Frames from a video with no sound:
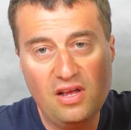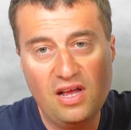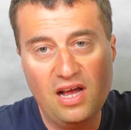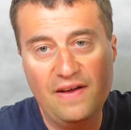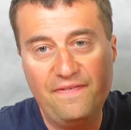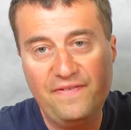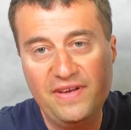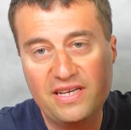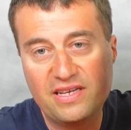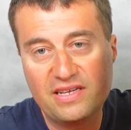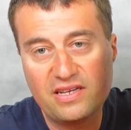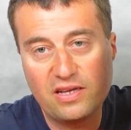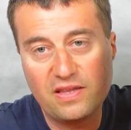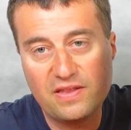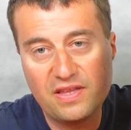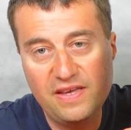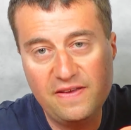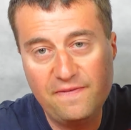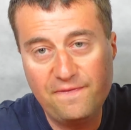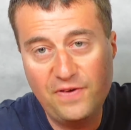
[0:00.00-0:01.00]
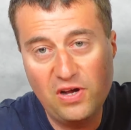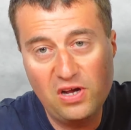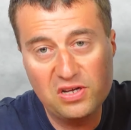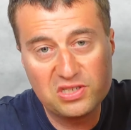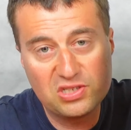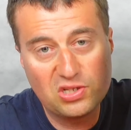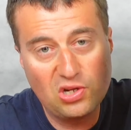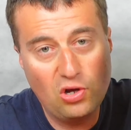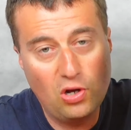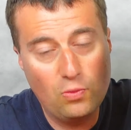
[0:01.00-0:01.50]
I think the first
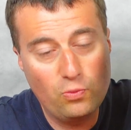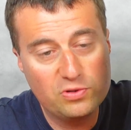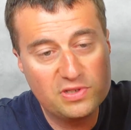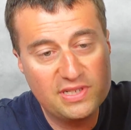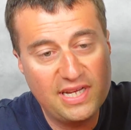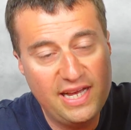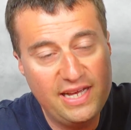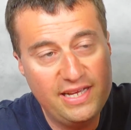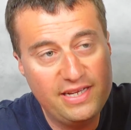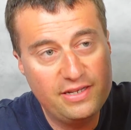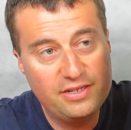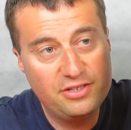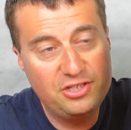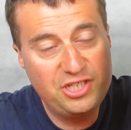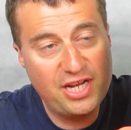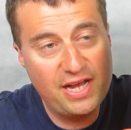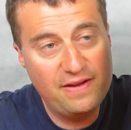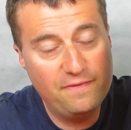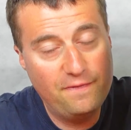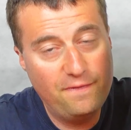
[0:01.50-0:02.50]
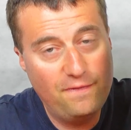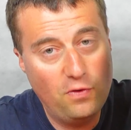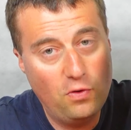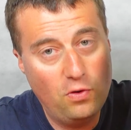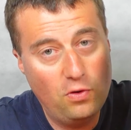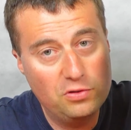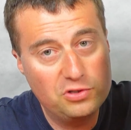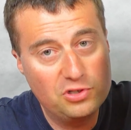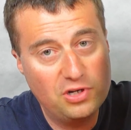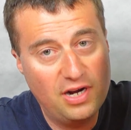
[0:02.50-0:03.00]
slot will take Gen
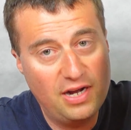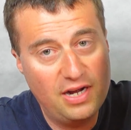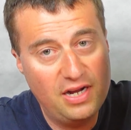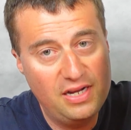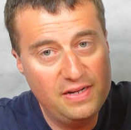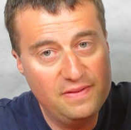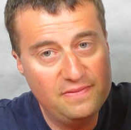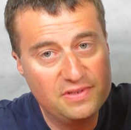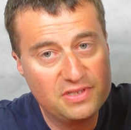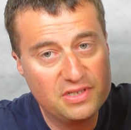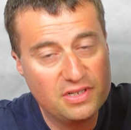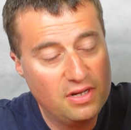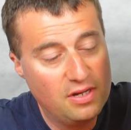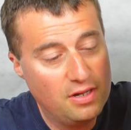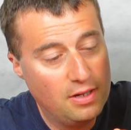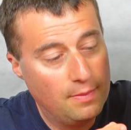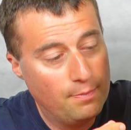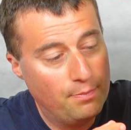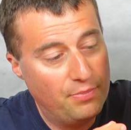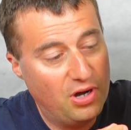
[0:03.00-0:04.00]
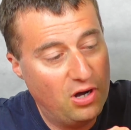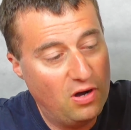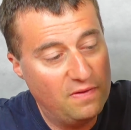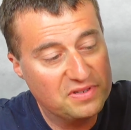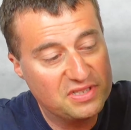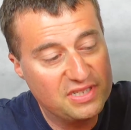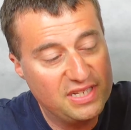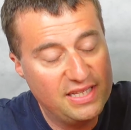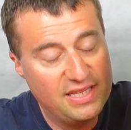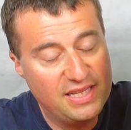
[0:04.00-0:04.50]
4 drives, but
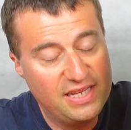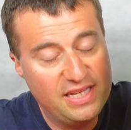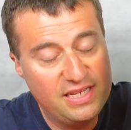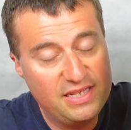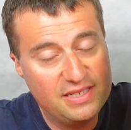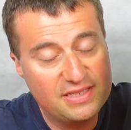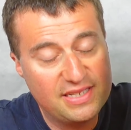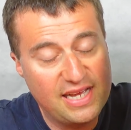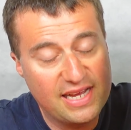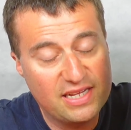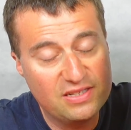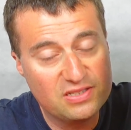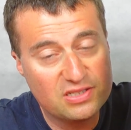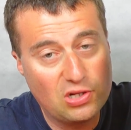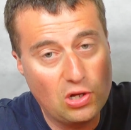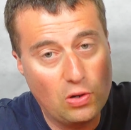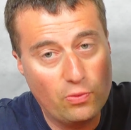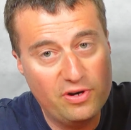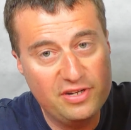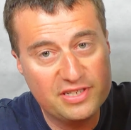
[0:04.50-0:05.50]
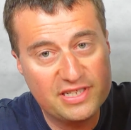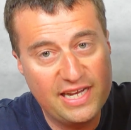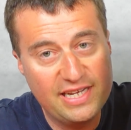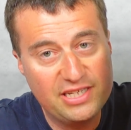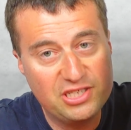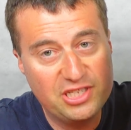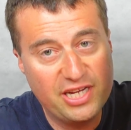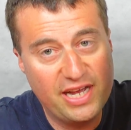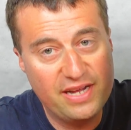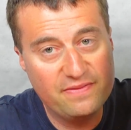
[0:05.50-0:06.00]
obviously the second slot won't
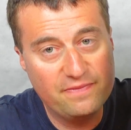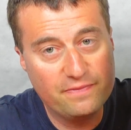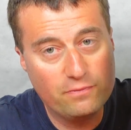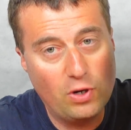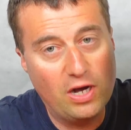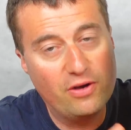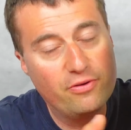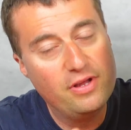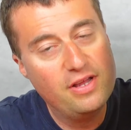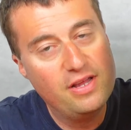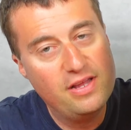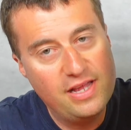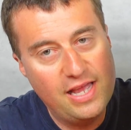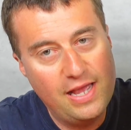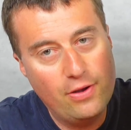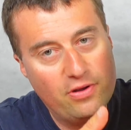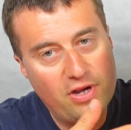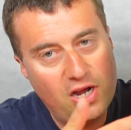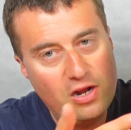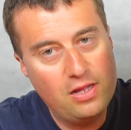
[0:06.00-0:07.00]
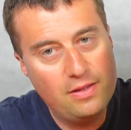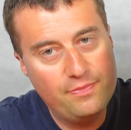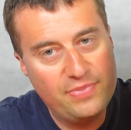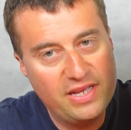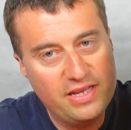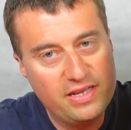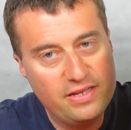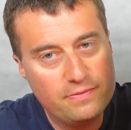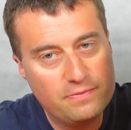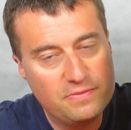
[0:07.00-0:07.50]
take it will only
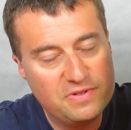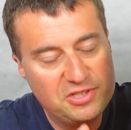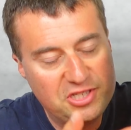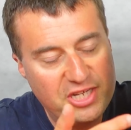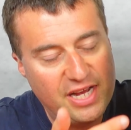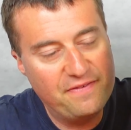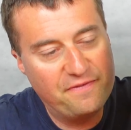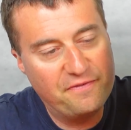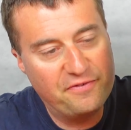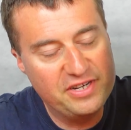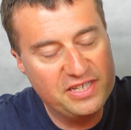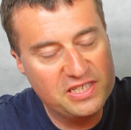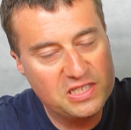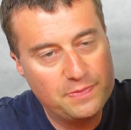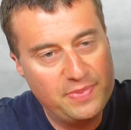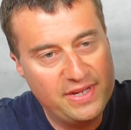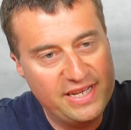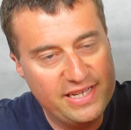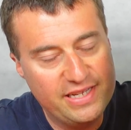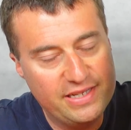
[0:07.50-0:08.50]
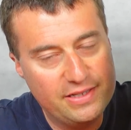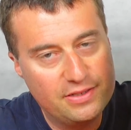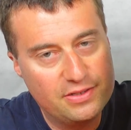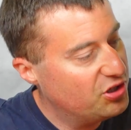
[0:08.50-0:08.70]
be Gen 3 speeds.